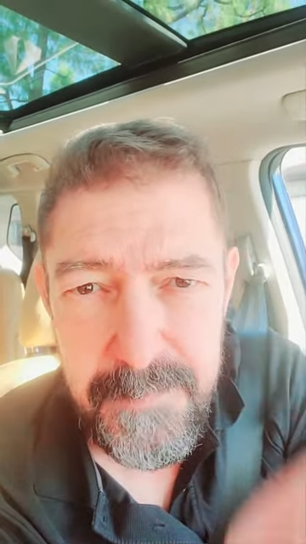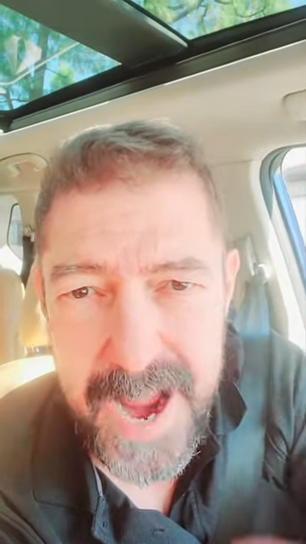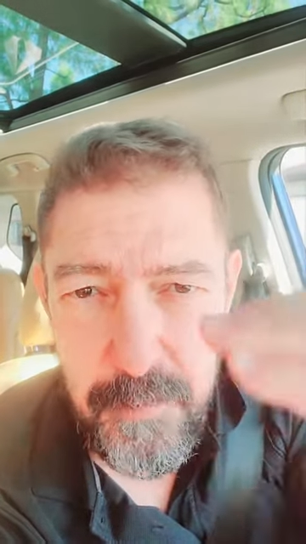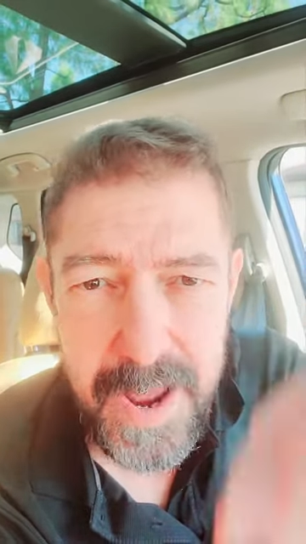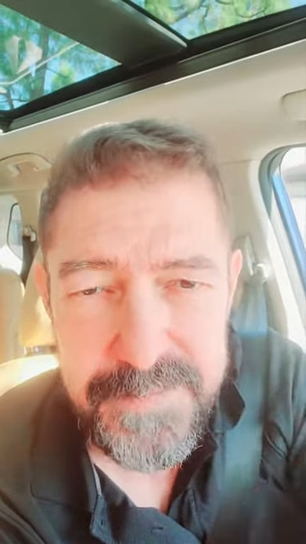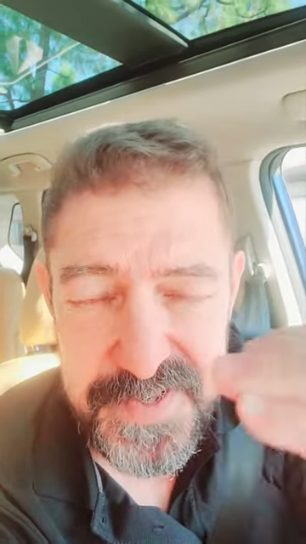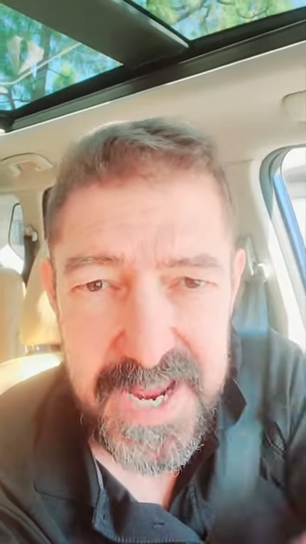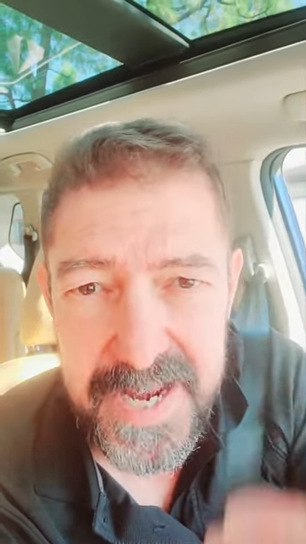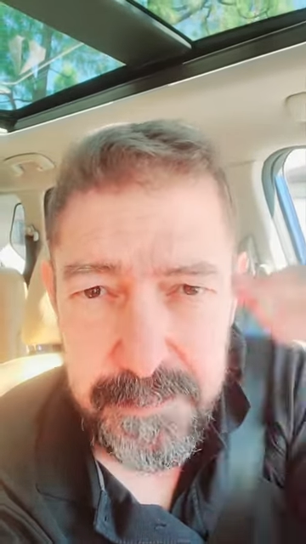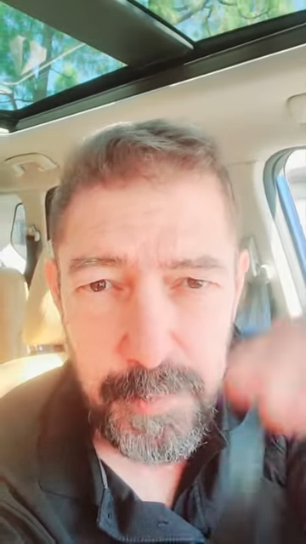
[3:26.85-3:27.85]
my
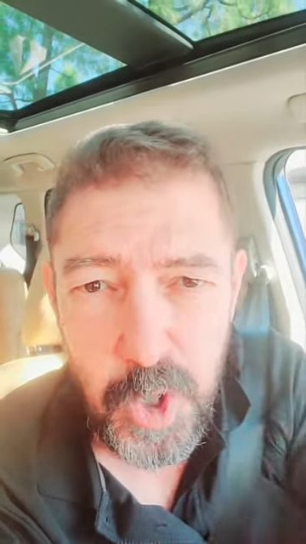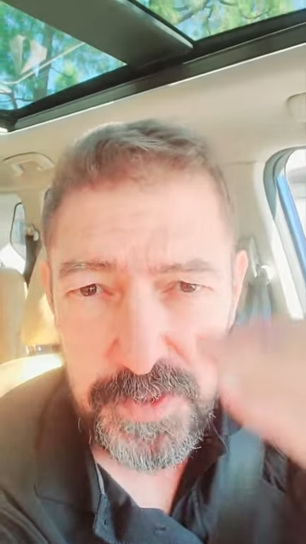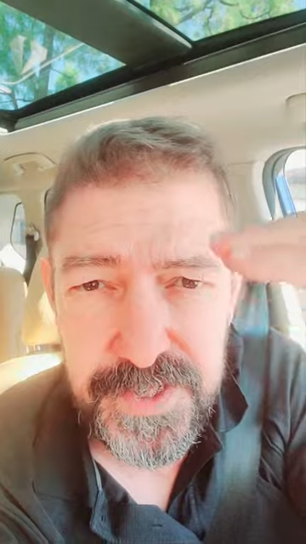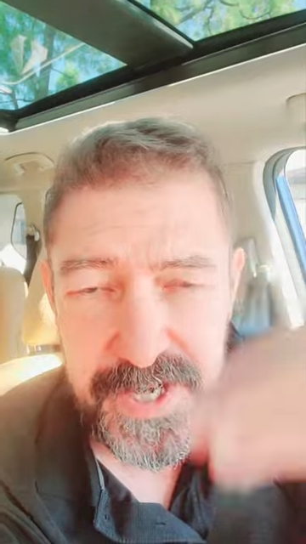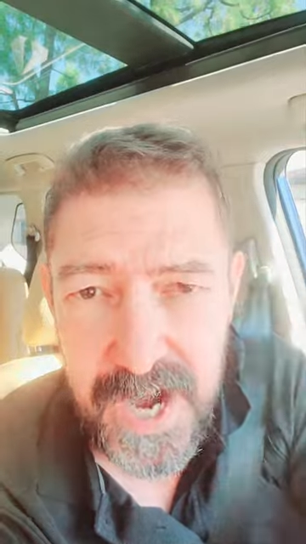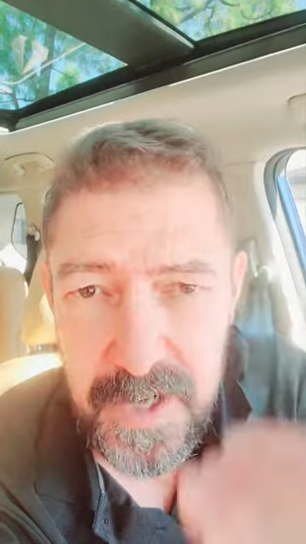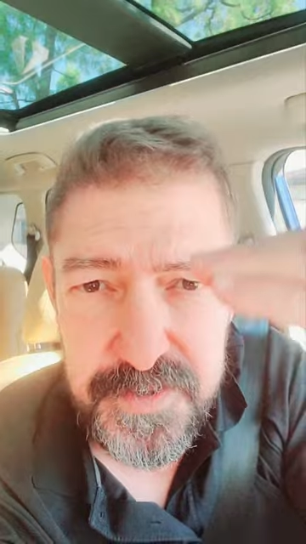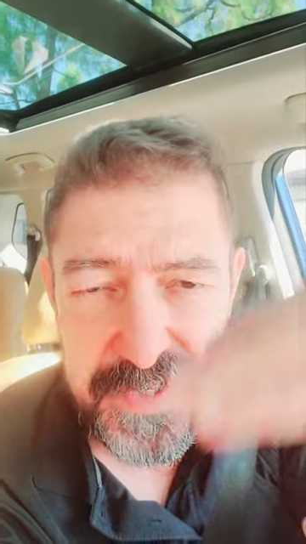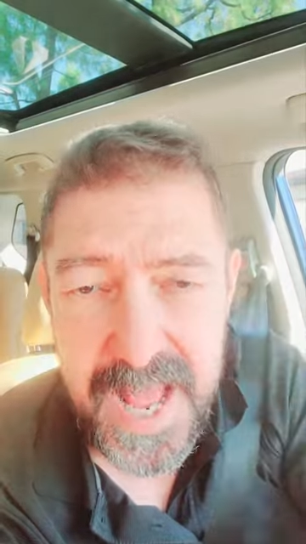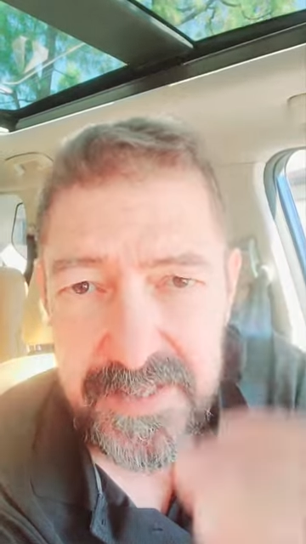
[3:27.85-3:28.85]
website,
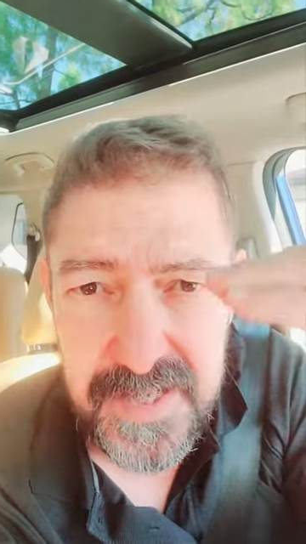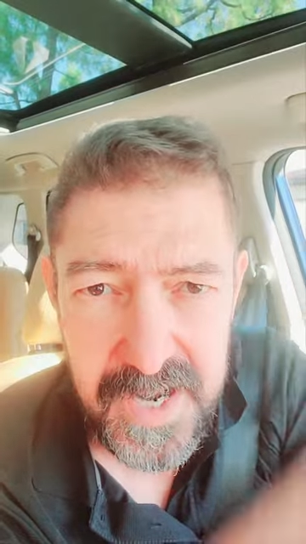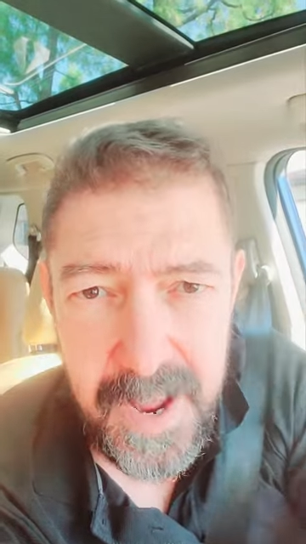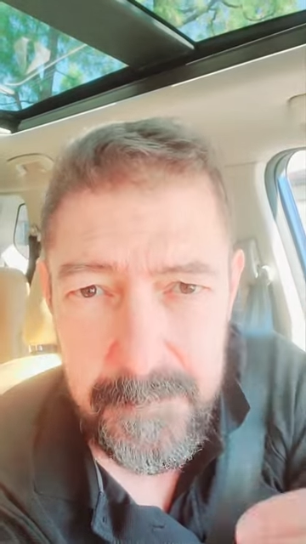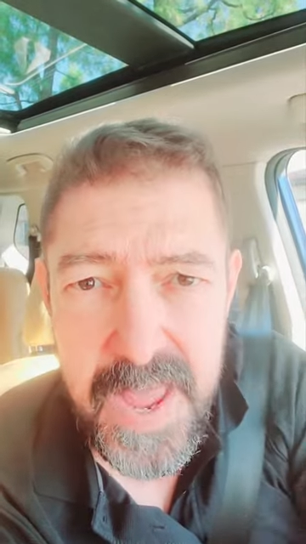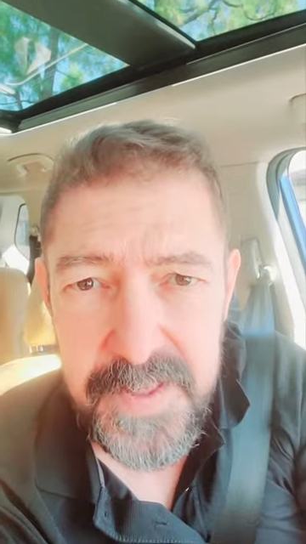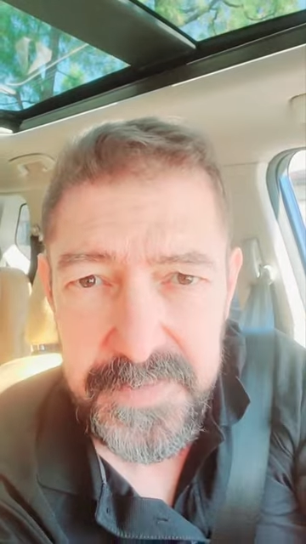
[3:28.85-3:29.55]
brothercarlos.com,